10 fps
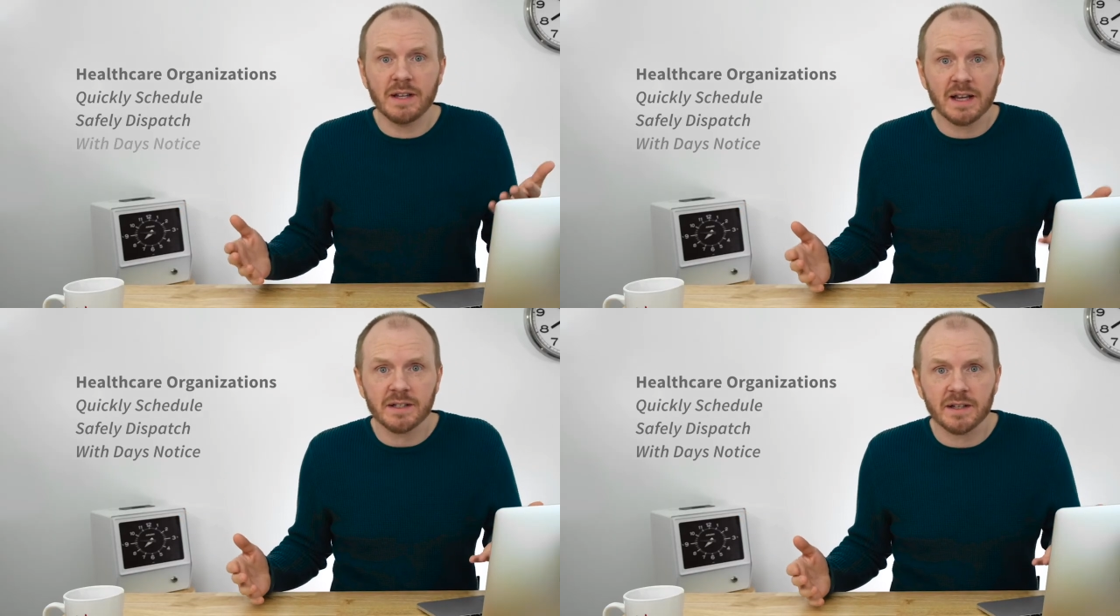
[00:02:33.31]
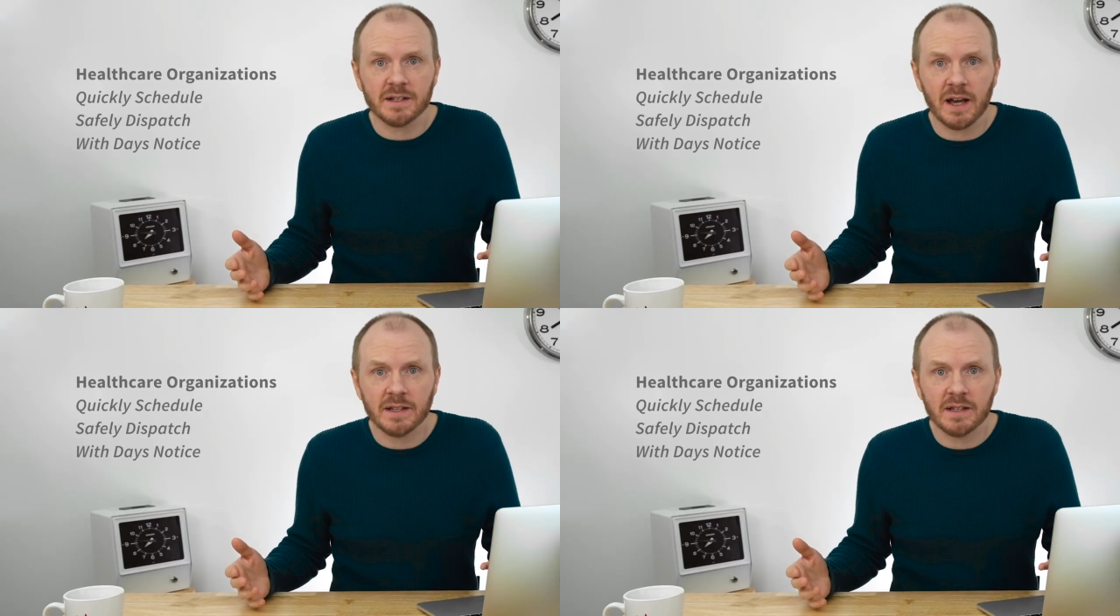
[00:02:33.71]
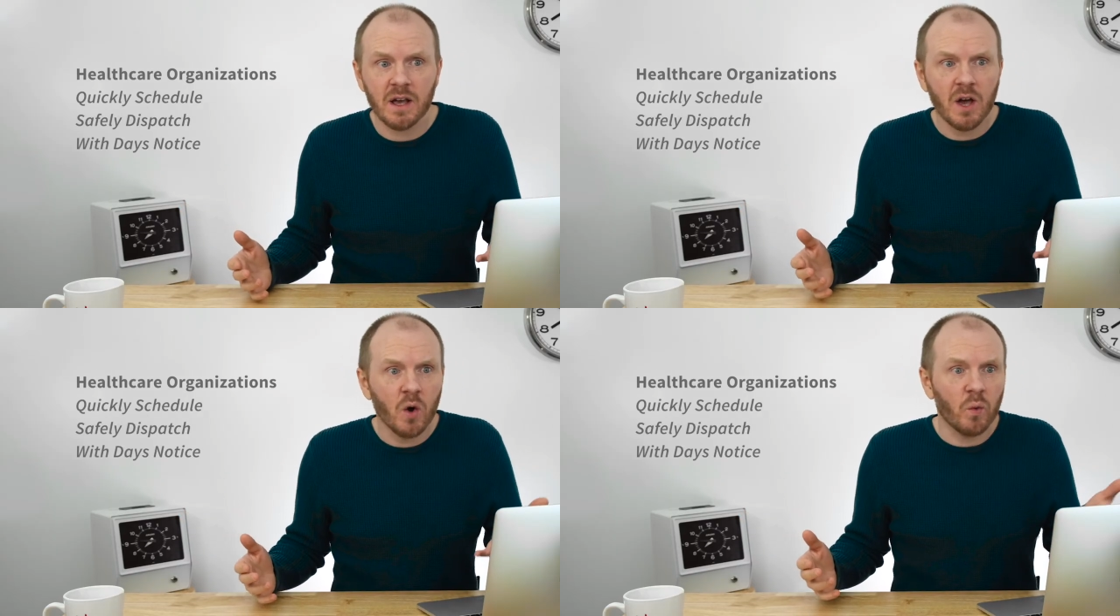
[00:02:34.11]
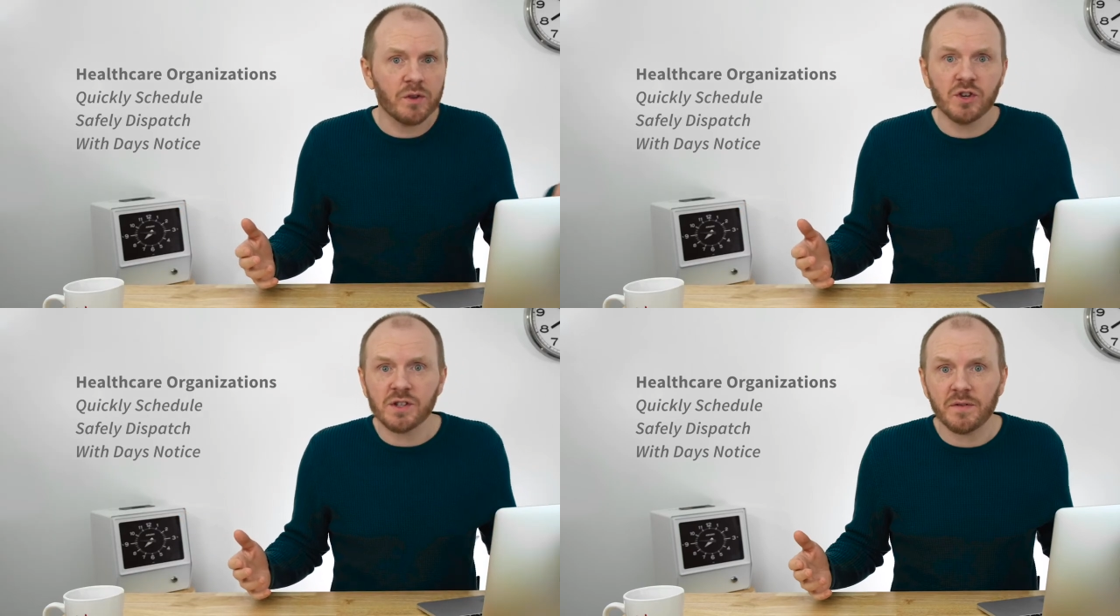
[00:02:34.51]
testing sites
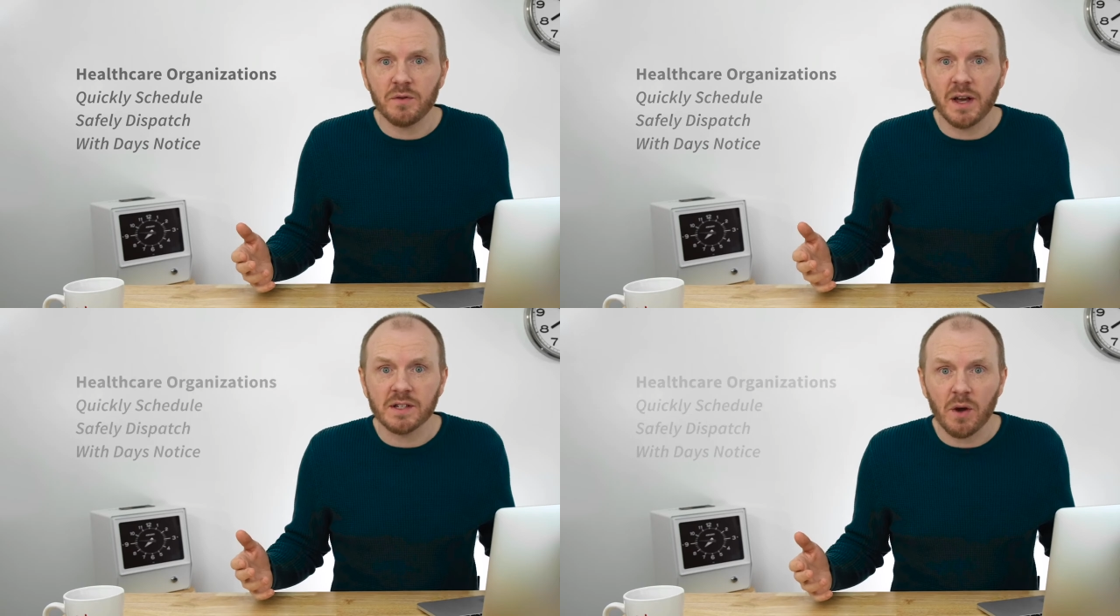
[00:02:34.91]
with just a few days'